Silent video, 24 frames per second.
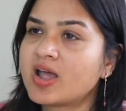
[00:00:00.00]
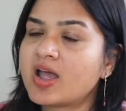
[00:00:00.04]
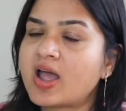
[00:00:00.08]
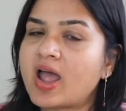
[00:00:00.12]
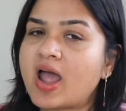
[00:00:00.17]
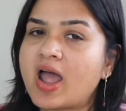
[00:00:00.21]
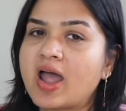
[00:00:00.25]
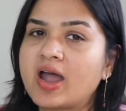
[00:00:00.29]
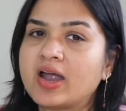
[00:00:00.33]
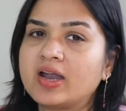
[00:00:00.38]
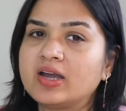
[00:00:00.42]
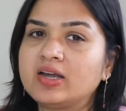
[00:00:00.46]

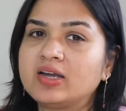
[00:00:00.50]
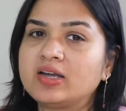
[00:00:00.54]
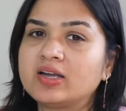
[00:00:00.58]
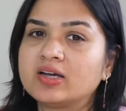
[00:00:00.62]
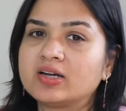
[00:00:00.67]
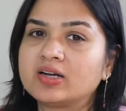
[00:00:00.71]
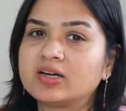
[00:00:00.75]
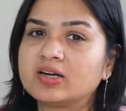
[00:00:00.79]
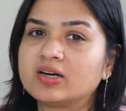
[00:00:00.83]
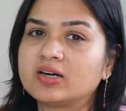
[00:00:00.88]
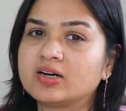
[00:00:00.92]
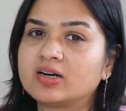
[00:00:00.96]
and
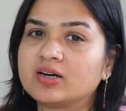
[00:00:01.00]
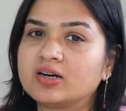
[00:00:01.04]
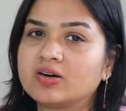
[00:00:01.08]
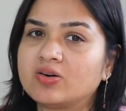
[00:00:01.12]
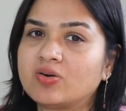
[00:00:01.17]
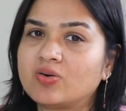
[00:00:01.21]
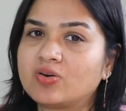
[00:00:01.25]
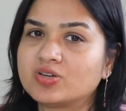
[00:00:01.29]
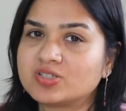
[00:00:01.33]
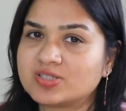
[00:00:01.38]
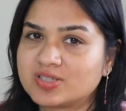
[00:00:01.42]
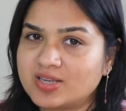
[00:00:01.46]

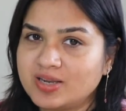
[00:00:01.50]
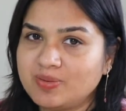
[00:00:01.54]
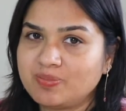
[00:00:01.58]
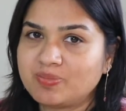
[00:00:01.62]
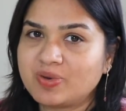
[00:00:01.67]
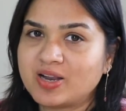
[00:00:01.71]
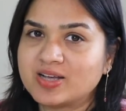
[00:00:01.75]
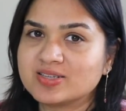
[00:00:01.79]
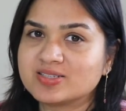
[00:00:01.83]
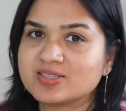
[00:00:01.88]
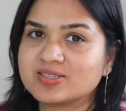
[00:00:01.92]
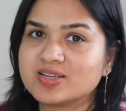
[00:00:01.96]
or
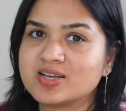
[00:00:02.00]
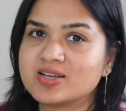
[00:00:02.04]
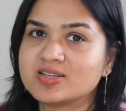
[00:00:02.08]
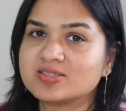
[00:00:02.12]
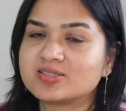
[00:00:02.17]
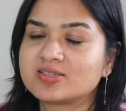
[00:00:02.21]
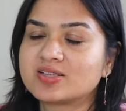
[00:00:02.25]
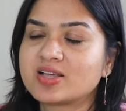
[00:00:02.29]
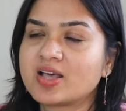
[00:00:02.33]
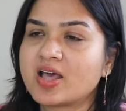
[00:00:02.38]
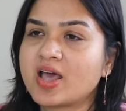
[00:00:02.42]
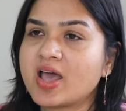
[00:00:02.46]

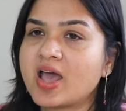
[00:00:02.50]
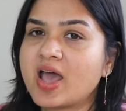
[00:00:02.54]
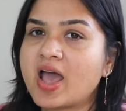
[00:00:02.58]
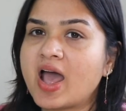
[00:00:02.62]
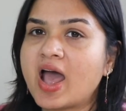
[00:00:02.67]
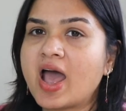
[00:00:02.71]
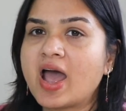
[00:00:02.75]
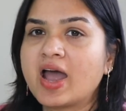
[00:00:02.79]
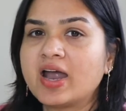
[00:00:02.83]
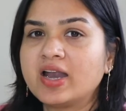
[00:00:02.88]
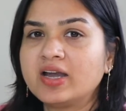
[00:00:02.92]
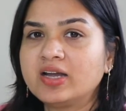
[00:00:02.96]
sleeplessness.
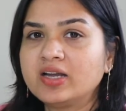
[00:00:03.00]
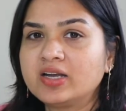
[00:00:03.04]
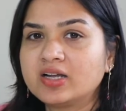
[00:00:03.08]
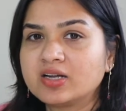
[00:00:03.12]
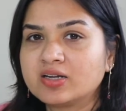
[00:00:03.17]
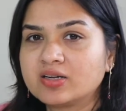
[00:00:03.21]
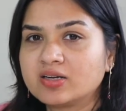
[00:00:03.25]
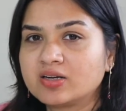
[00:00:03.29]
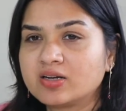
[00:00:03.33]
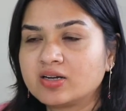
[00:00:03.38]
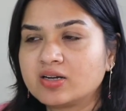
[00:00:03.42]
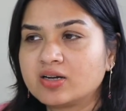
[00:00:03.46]
And
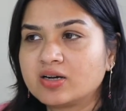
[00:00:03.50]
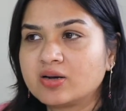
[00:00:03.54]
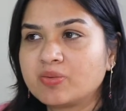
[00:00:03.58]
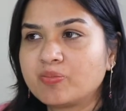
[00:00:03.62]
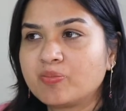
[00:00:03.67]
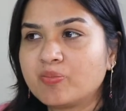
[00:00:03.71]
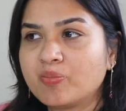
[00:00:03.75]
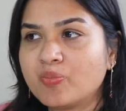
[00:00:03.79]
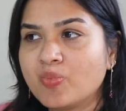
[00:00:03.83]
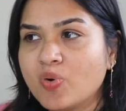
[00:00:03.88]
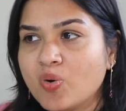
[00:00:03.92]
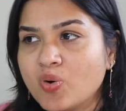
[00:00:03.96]

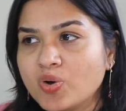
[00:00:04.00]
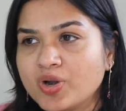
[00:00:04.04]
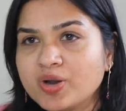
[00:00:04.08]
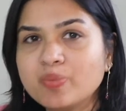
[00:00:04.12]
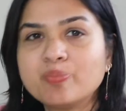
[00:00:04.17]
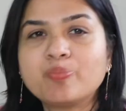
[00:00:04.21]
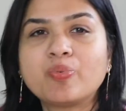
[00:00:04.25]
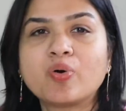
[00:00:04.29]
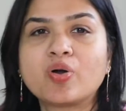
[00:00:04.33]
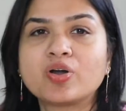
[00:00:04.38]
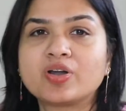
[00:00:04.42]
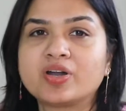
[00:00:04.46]
more
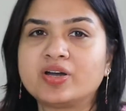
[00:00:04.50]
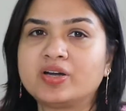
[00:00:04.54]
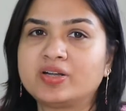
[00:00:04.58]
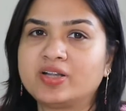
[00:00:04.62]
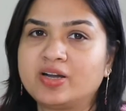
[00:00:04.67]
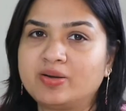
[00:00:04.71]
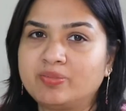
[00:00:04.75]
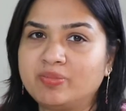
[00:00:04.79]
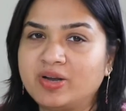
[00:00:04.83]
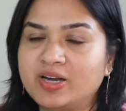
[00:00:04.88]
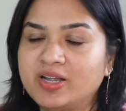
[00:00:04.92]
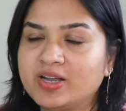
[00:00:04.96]
important
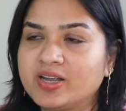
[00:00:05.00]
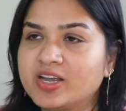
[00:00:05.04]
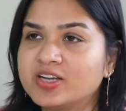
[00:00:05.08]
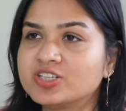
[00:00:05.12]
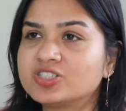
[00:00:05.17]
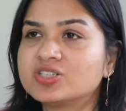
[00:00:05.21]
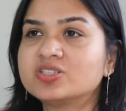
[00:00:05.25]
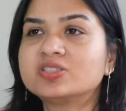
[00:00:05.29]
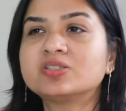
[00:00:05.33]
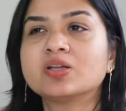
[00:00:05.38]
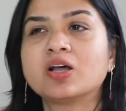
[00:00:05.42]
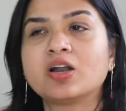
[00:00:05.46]
than
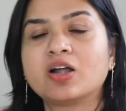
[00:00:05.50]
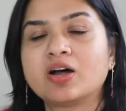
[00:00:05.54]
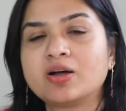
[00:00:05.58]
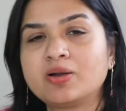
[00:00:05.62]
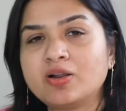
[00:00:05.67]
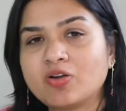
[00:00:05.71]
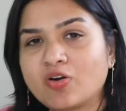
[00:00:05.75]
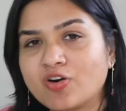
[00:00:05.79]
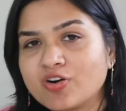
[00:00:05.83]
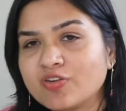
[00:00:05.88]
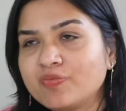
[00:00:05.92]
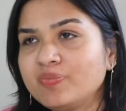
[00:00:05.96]
medications. A
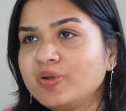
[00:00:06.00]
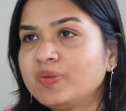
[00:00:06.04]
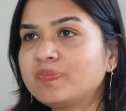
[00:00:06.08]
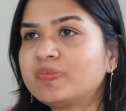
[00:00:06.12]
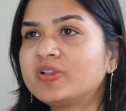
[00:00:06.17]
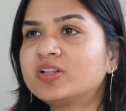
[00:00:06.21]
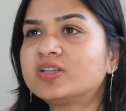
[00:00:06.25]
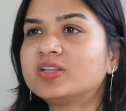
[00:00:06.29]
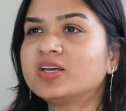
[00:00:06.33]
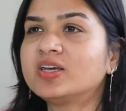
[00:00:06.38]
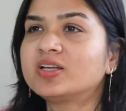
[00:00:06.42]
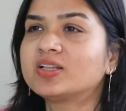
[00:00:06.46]
lot of
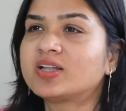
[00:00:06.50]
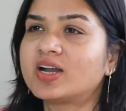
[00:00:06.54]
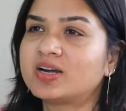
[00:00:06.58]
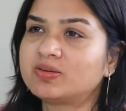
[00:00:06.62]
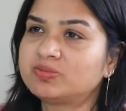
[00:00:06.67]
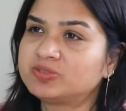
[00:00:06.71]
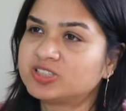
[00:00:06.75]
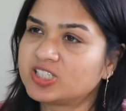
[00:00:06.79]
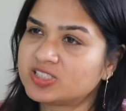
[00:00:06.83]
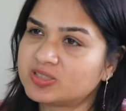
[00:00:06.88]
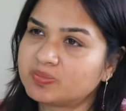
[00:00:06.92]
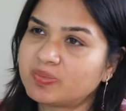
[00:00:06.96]
people think
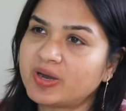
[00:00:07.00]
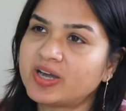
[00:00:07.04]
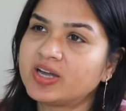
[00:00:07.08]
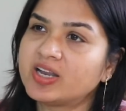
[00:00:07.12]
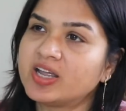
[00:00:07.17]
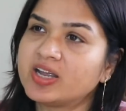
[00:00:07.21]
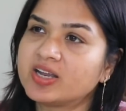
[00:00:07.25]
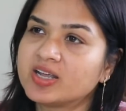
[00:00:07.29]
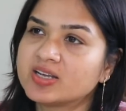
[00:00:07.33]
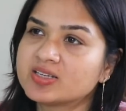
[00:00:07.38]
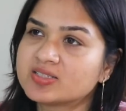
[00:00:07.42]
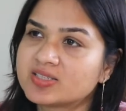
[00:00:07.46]
that just by
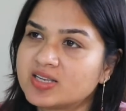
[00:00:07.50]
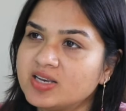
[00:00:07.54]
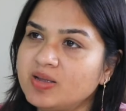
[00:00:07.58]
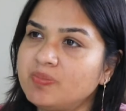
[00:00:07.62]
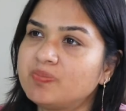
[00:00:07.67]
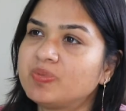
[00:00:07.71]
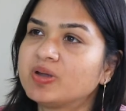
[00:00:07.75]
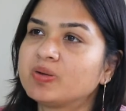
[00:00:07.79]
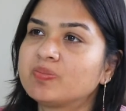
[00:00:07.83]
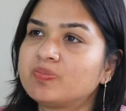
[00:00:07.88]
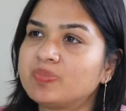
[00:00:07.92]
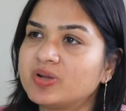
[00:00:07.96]
taking
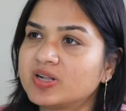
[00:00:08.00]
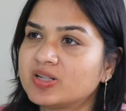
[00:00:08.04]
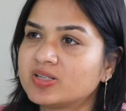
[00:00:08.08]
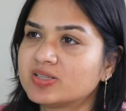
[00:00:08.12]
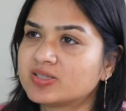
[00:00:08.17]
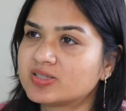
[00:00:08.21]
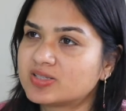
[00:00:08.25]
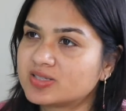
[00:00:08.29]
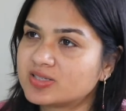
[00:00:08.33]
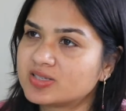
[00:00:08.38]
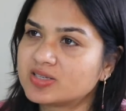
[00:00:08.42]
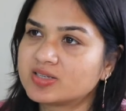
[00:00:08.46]
sleeping
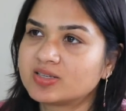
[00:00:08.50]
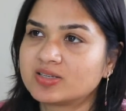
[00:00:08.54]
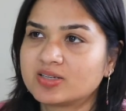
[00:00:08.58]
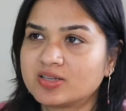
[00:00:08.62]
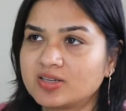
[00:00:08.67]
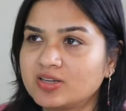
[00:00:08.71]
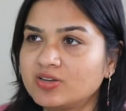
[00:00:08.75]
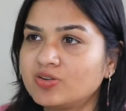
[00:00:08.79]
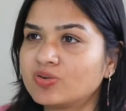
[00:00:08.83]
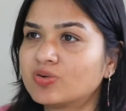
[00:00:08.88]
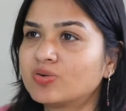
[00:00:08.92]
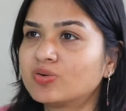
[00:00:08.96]
pills,
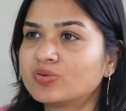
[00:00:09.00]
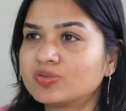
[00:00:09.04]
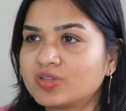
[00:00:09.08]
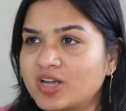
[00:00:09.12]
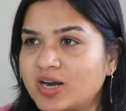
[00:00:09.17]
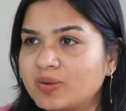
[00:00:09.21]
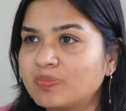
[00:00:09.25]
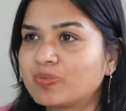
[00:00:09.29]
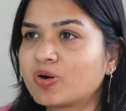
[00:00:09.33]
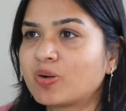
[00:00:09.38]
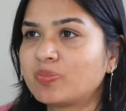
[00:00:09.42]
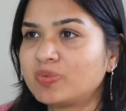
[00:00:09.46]

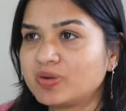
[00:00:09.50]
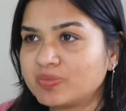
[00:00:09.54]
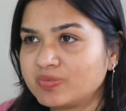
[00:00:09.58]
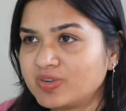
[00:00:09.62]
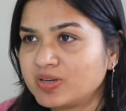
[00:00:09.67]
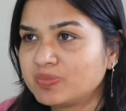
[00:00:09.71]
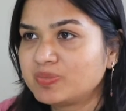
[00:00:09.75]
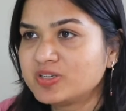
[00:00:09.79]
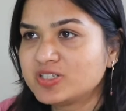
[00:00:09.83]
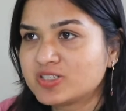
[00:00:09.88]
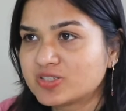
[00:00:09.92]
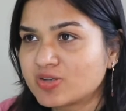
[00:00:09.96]
that problem will
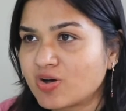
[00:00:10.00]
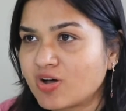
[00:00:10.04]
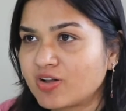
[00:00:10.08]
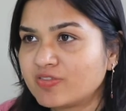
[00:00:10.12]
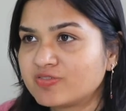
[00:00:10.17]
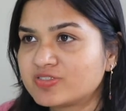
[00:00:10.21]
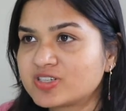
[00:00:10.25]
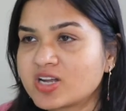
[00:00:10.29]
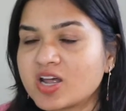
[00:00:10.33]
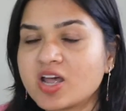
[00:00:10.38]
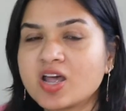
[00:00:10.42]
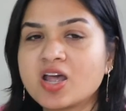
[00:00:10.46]
be solved.